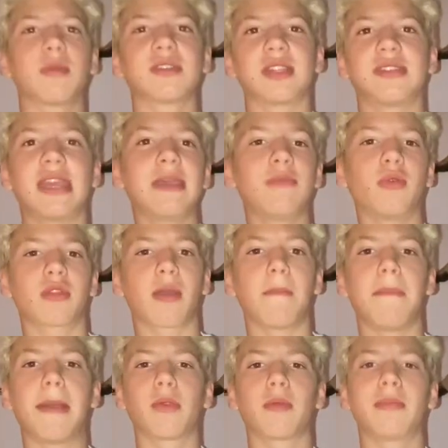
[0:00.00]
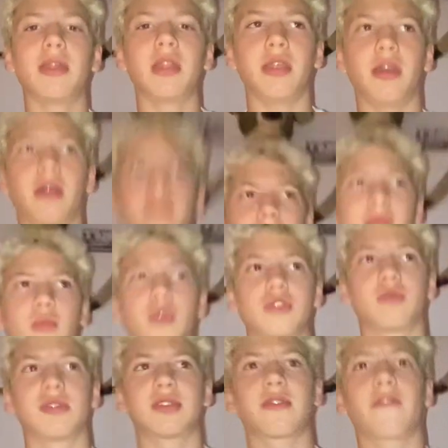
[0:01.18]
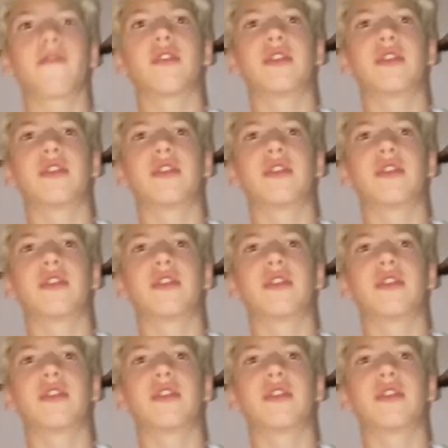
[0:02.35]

was a table with memorabilia, which was for